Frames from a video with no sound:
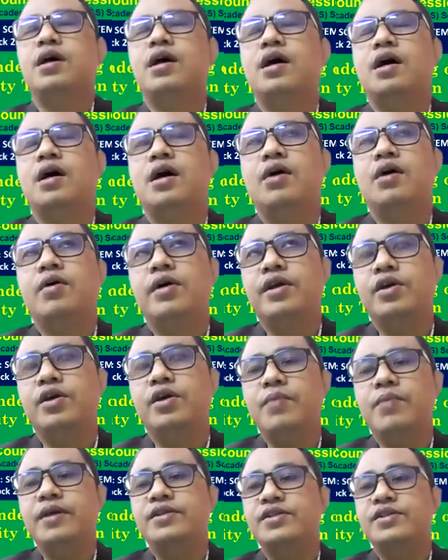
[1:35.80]
our
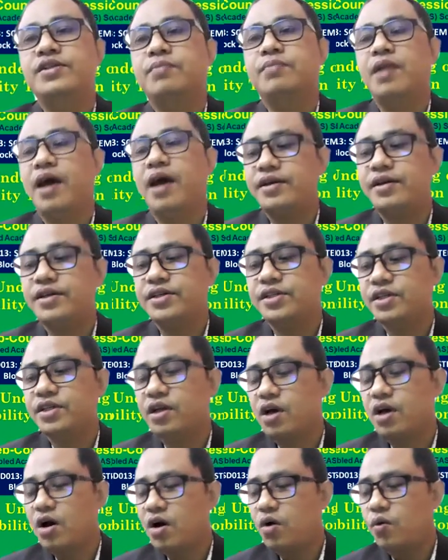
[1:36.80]
human
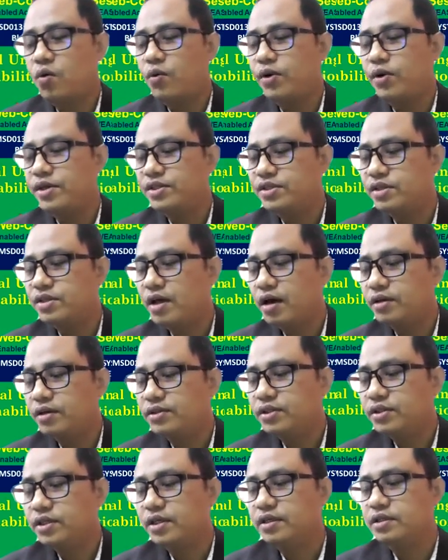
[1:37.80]
civilization, how we
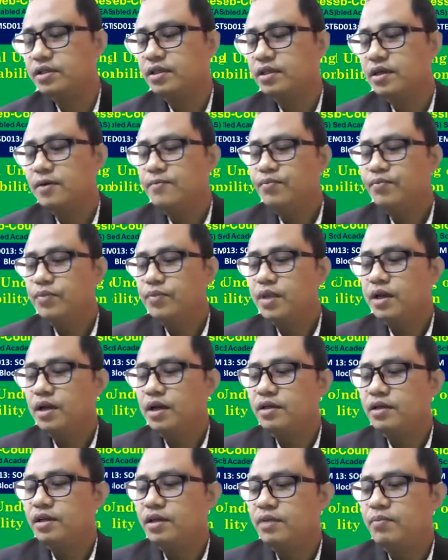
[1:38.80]
started,
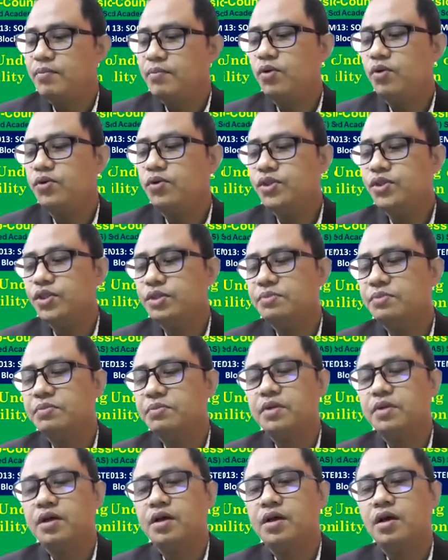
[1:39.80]
the evolution
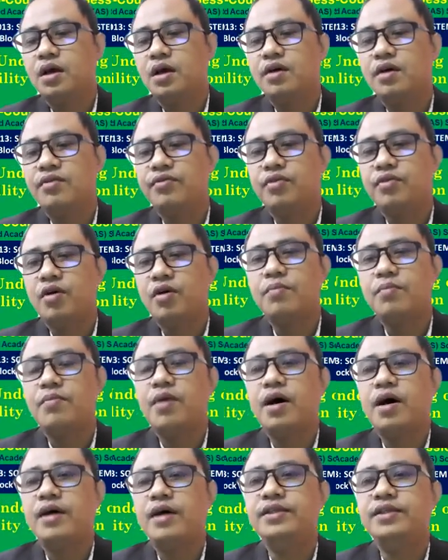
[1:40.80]
from
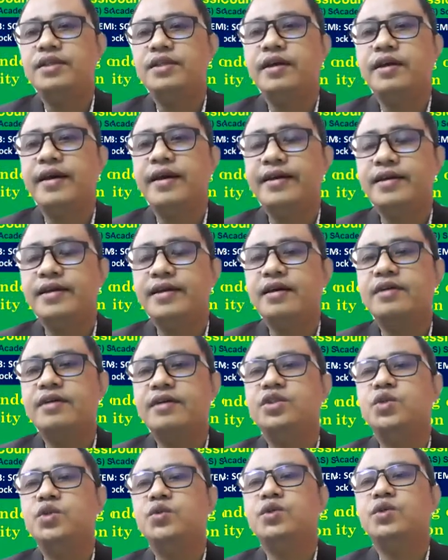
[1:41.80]

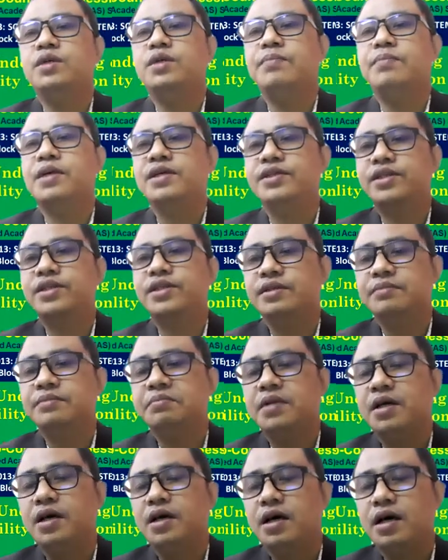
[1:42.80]
hunter-gatherer to the present
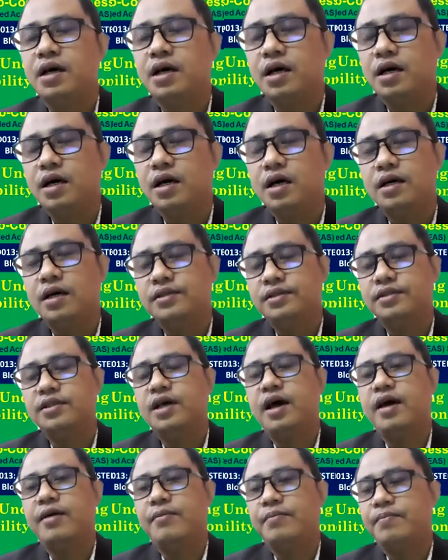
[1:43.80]

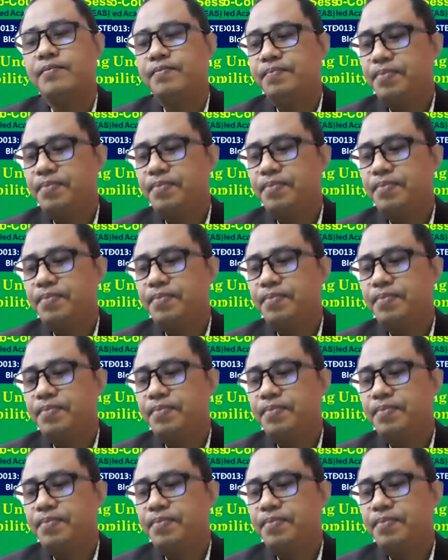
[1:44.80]
time.